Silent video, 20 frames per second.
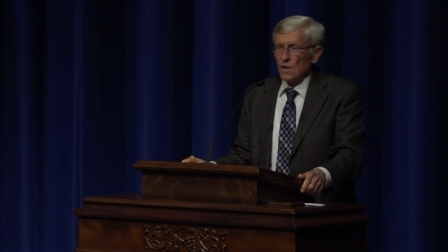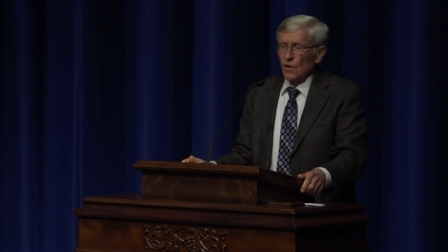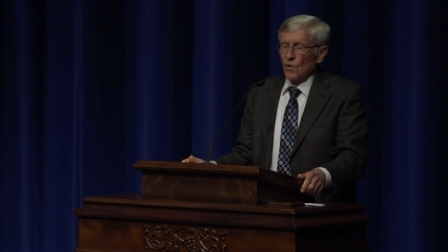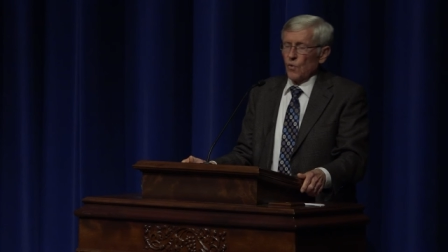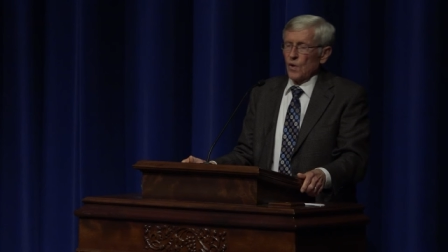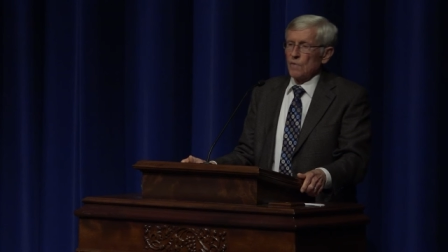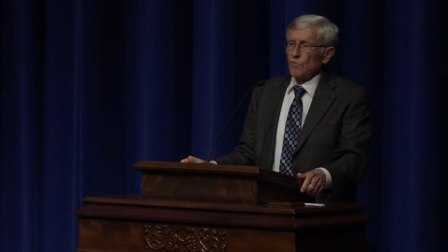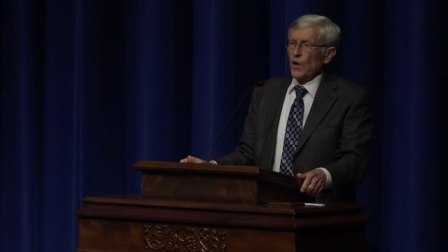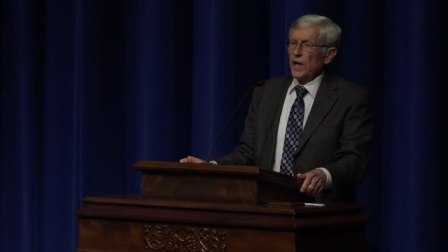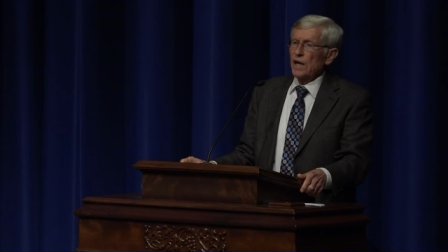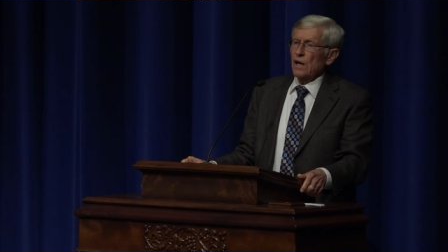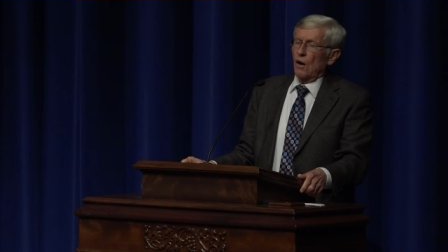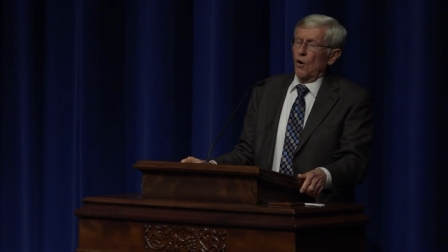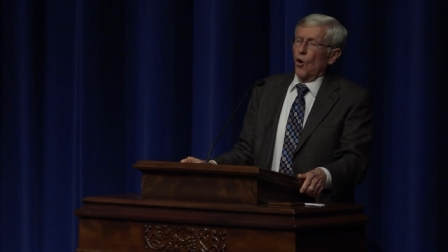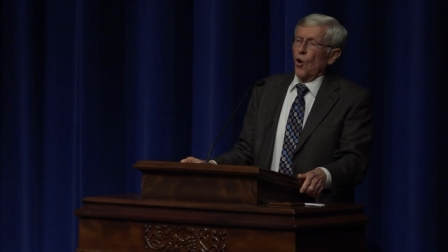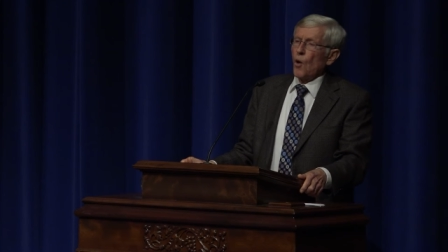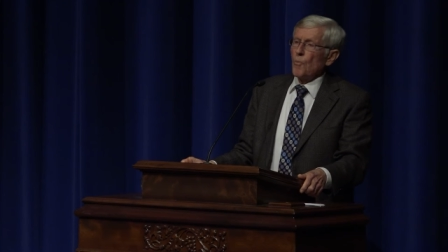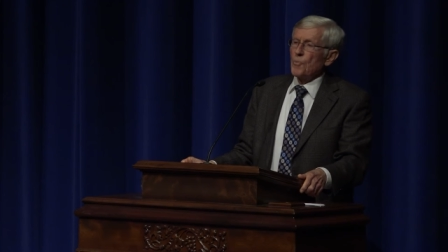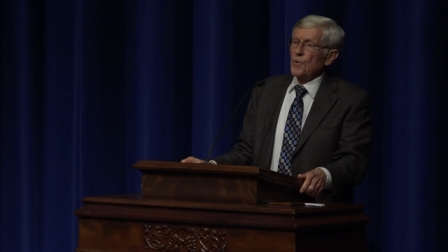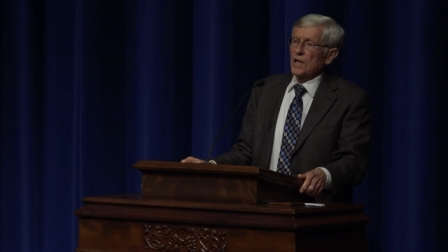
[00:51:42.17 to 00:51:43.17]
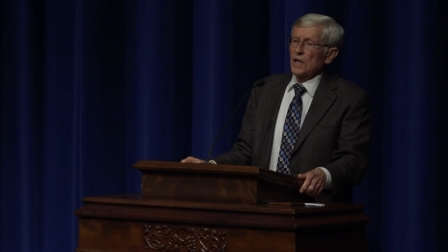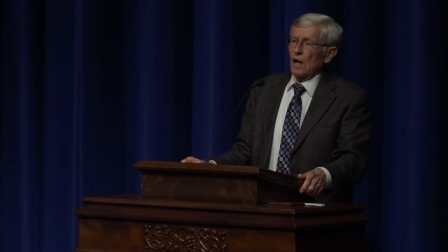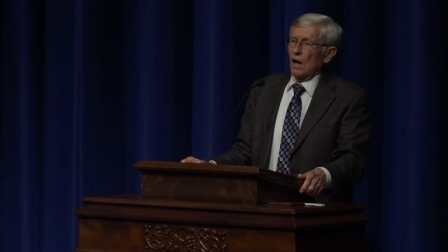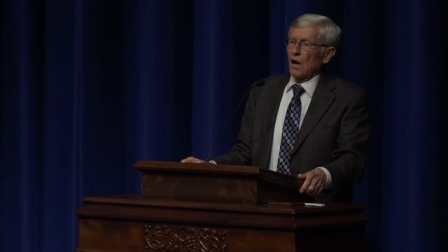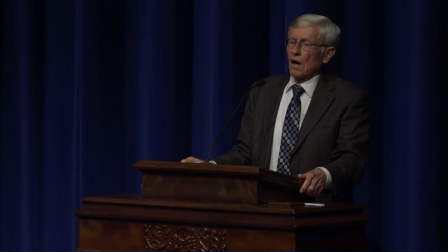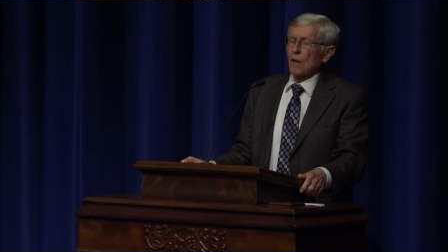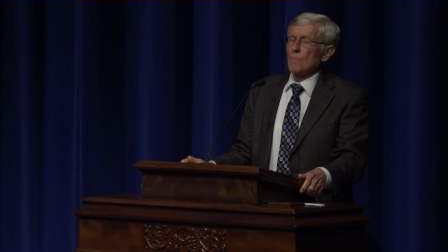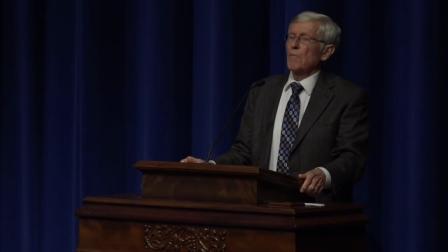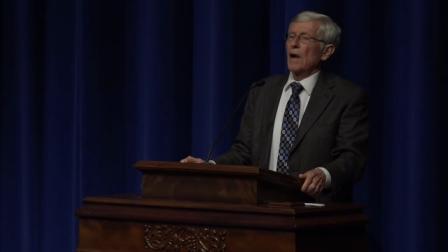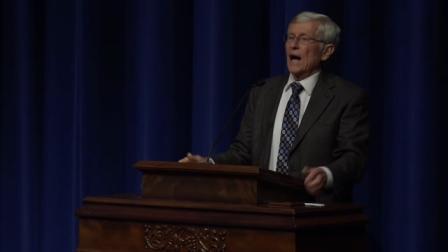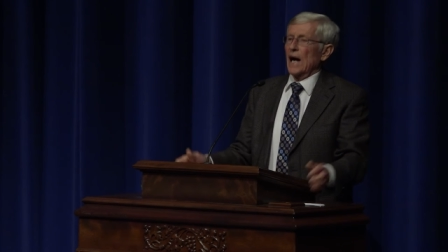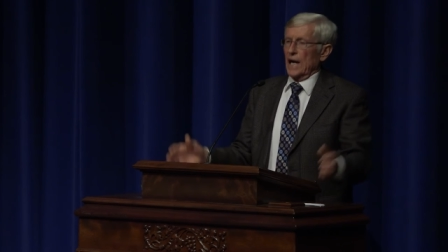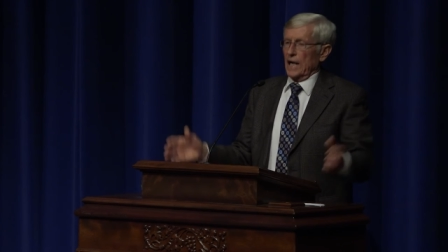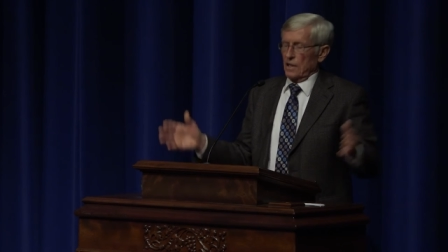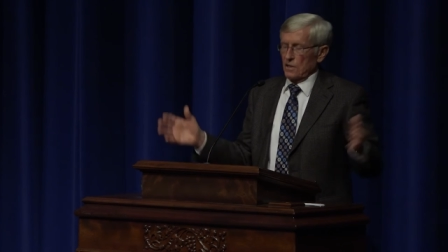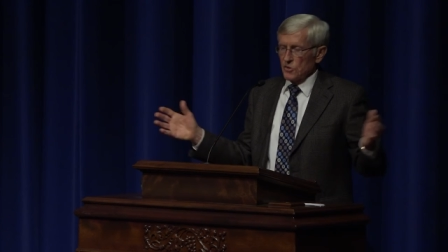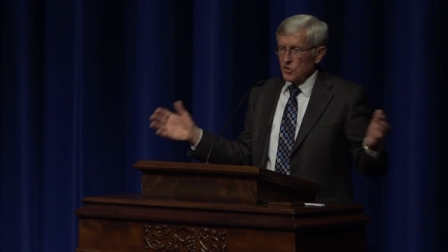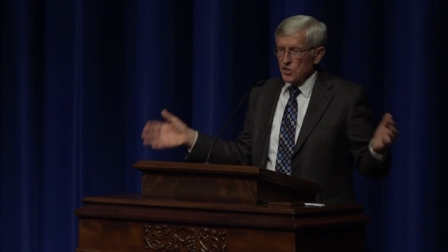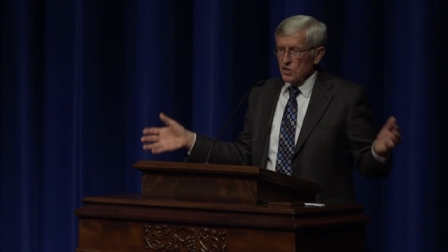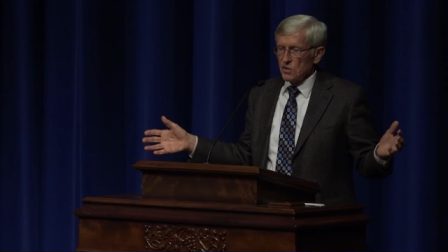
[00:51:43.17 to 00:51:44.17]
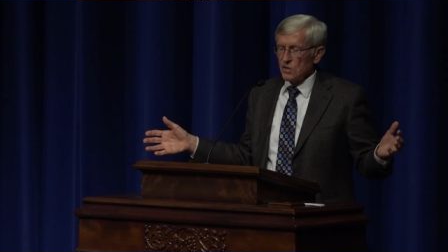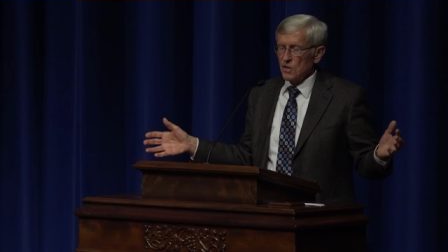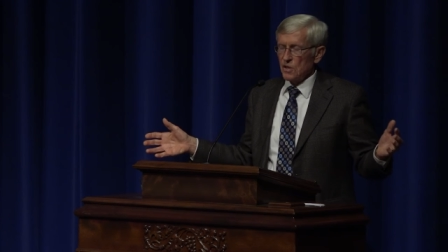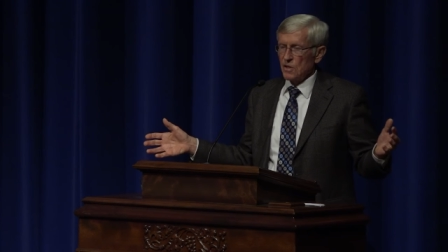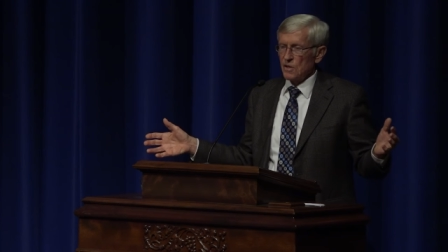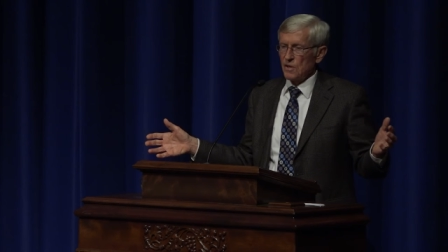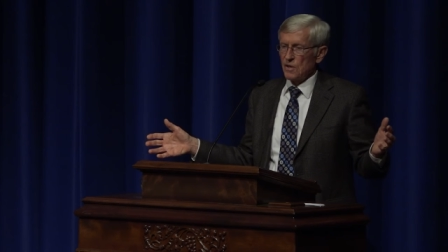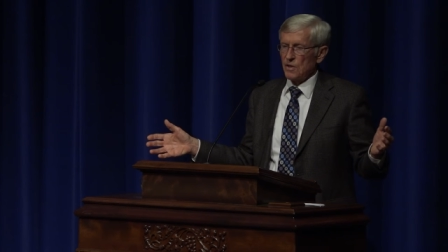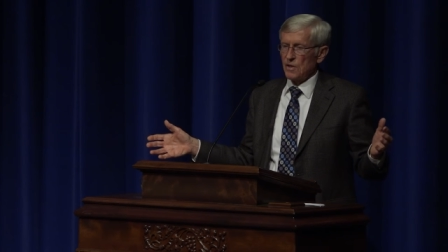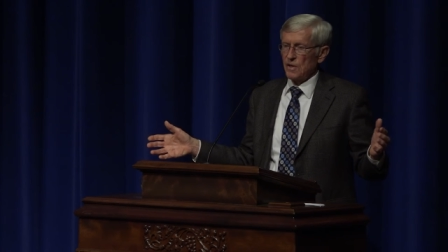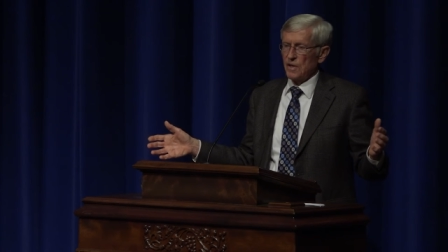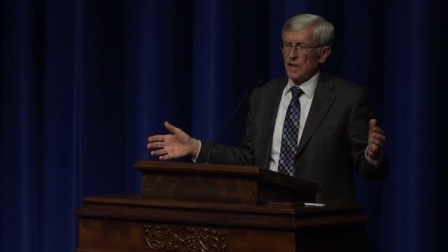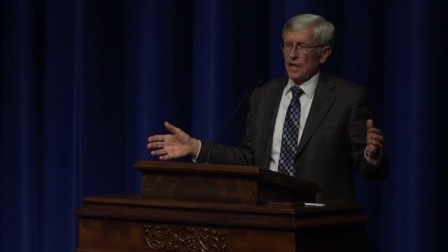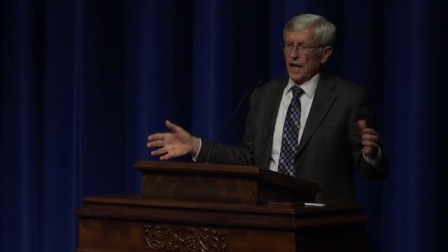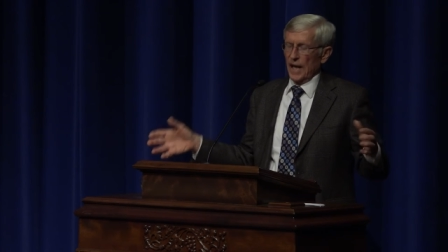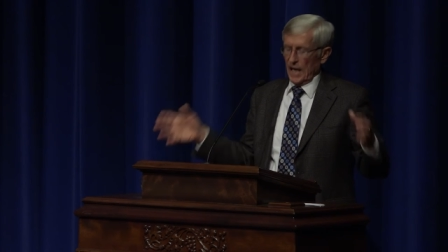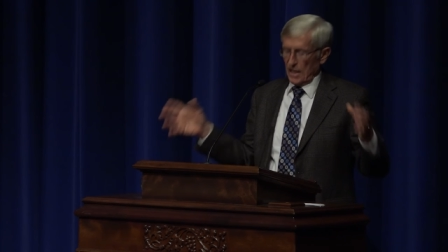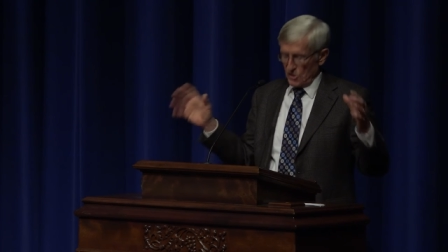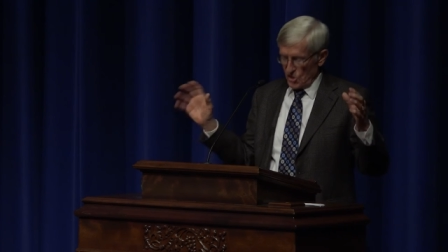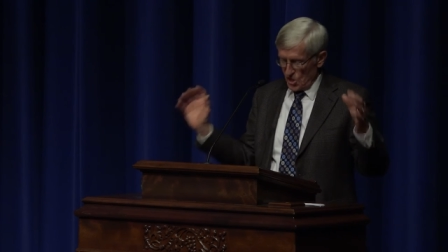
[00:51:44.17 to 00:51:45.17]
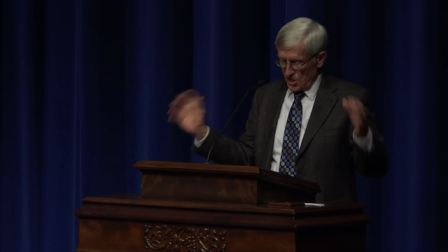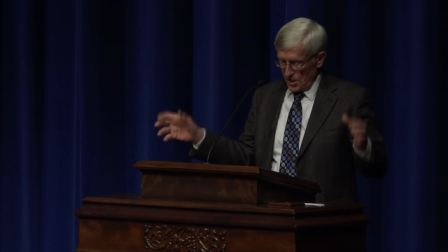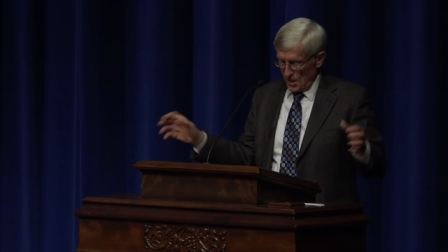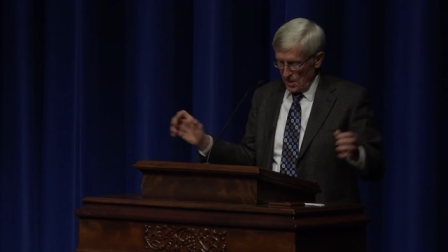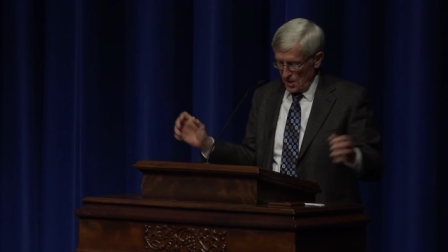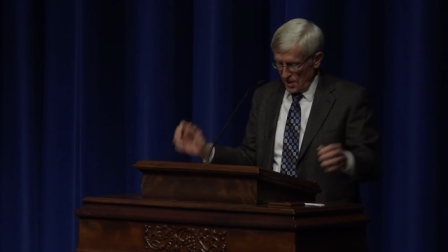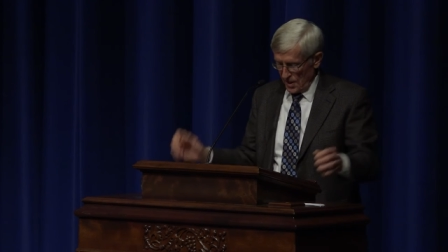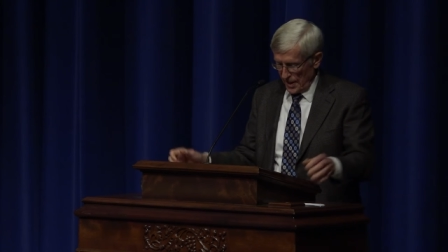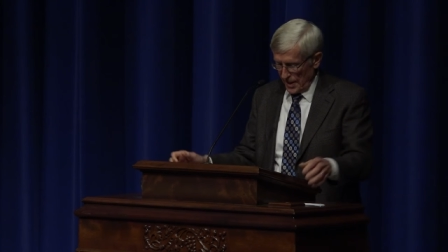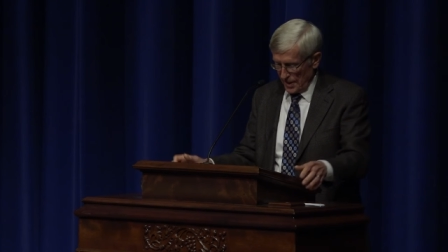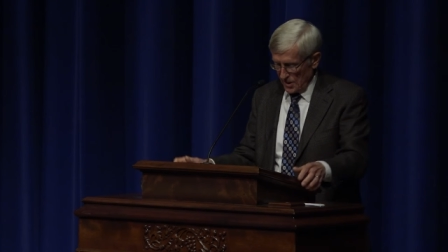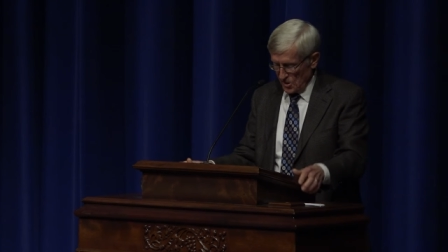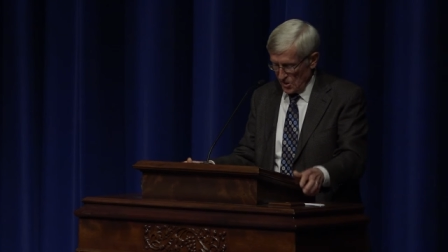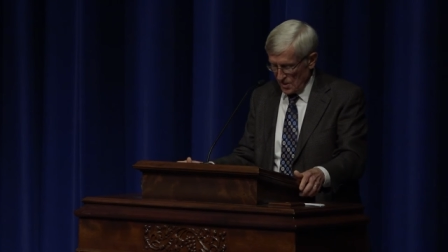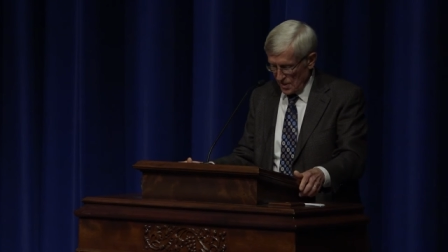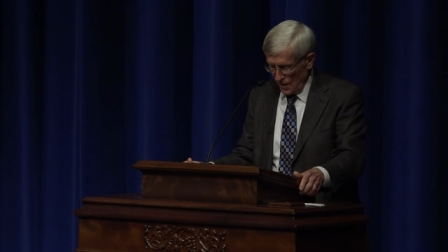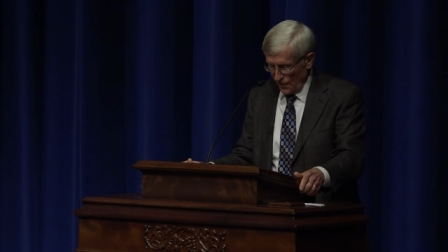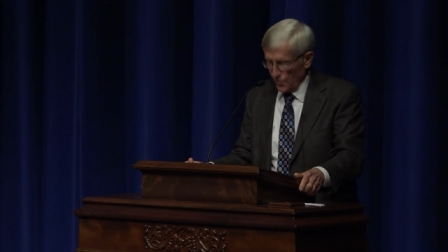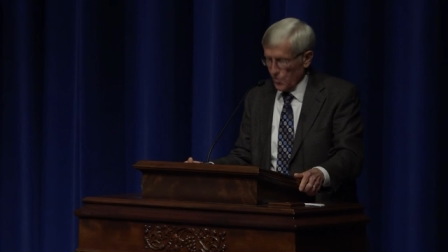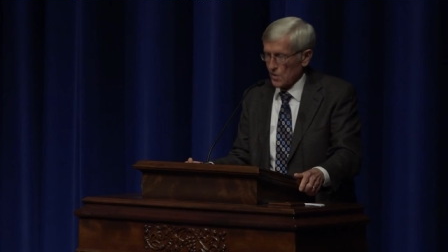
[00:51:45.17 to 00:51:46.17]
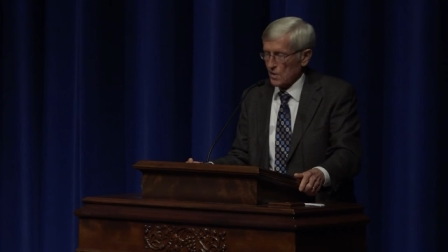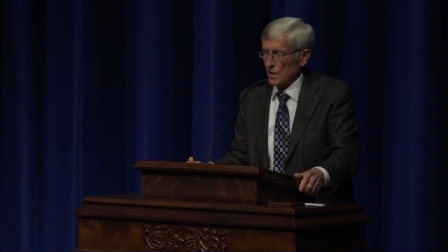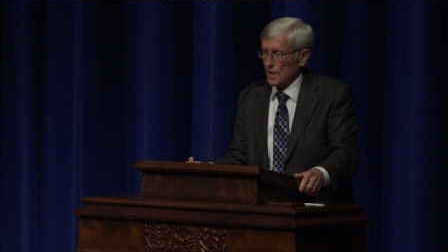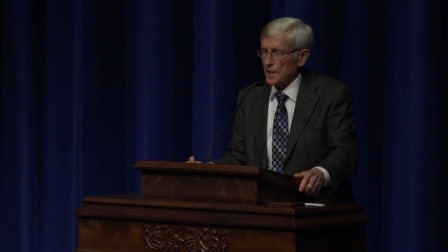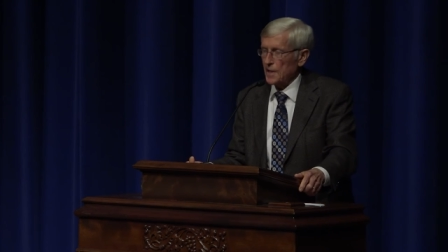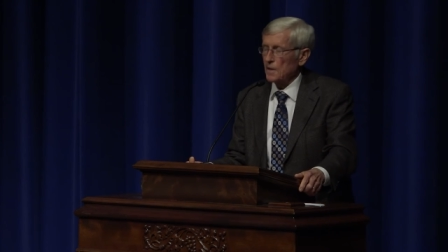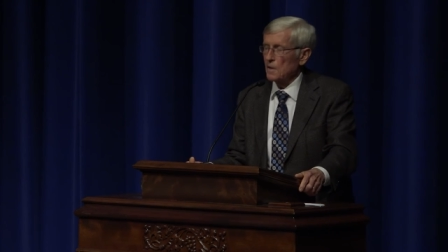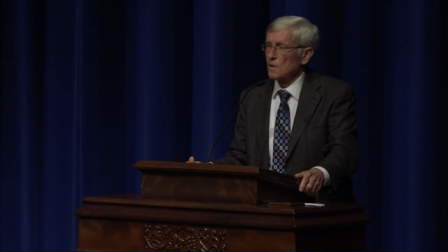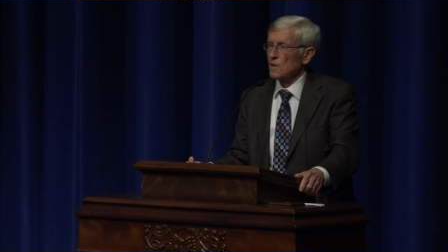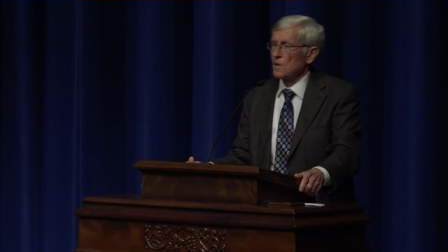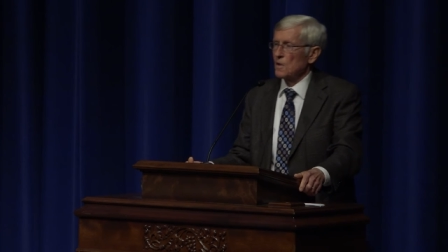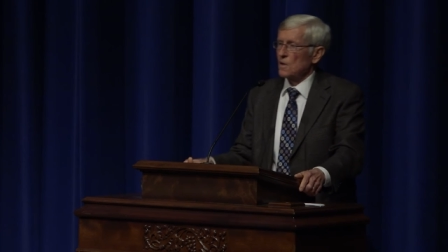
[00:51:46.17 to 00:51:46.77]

When we open our minds and see things differently,